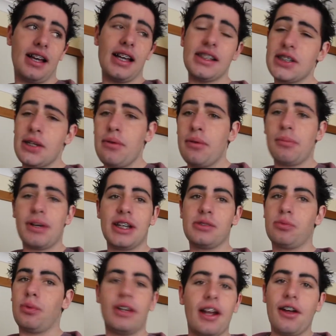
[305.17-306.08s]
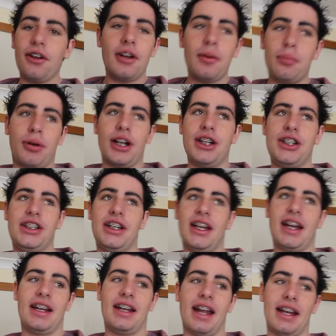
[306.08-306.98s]
human beings, we don't
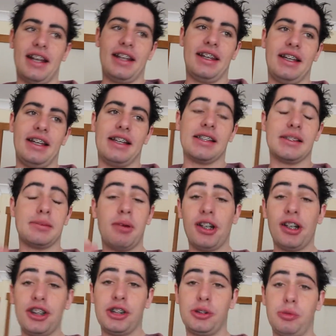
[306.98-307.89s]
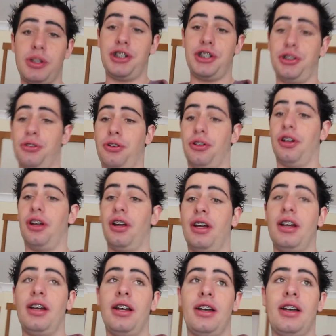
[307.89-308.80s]
appreciate anything as much as we should.
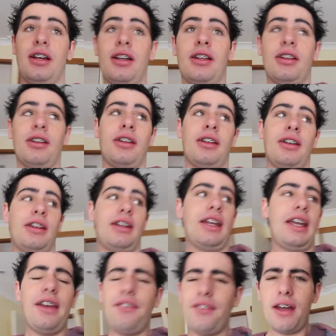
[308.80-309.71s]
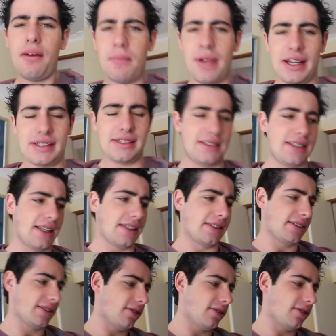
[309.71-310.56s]
If that makes sense,